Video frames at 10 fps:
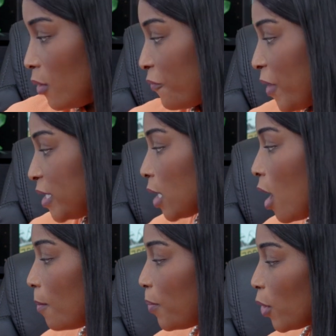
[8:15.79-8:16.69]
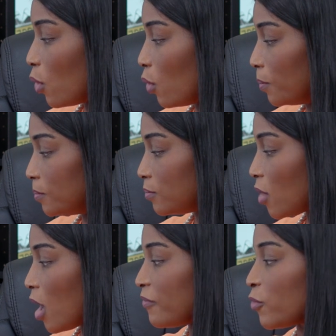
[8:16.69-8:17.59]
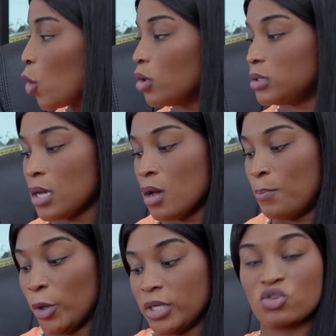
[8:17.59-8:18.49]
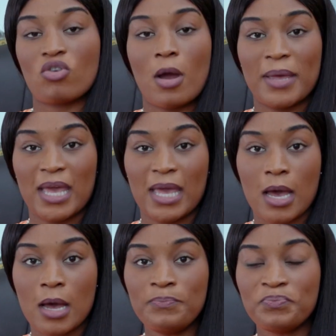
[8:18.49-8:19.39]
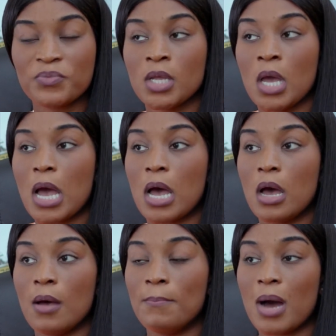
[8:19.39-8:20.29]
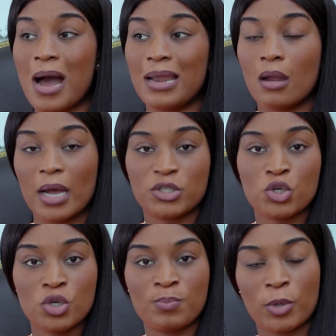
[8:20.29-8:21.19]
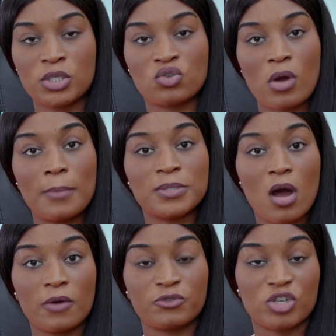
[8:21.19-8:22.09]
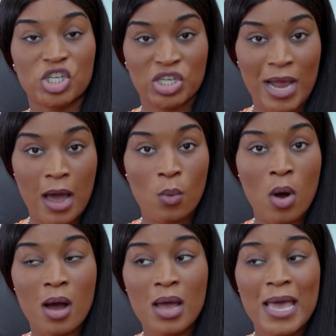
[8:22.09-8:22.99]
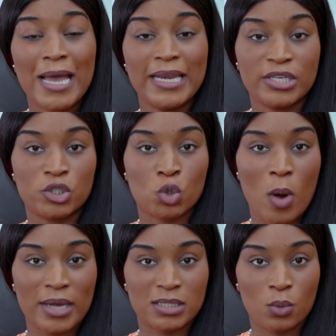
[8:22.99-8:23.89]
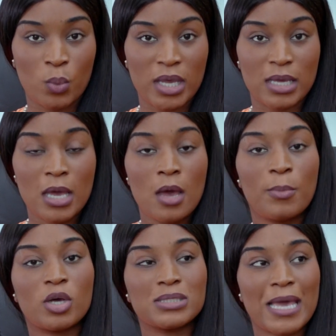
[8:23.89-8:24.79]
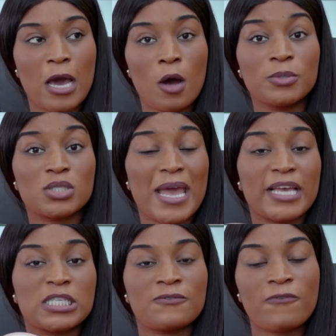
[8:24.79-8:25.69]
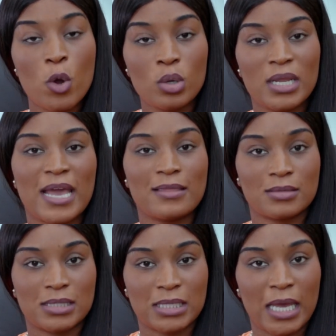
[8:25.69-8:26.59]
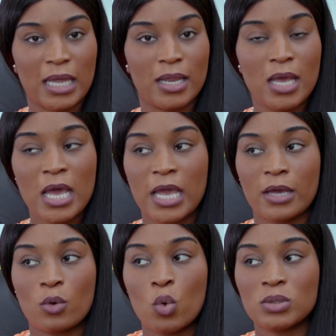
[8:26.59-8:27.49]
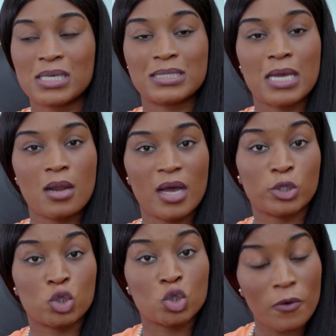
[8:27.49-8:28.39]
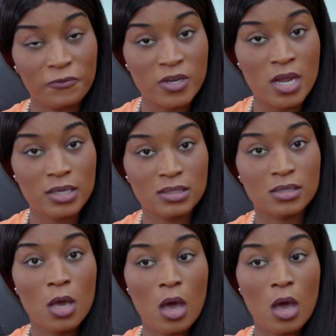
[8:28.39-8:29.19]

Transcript: for example, I've got a body scrub here. I like to use body scrubs after a shower at least twice a week because it helps to exfoliate the skin. It causes a nice softness,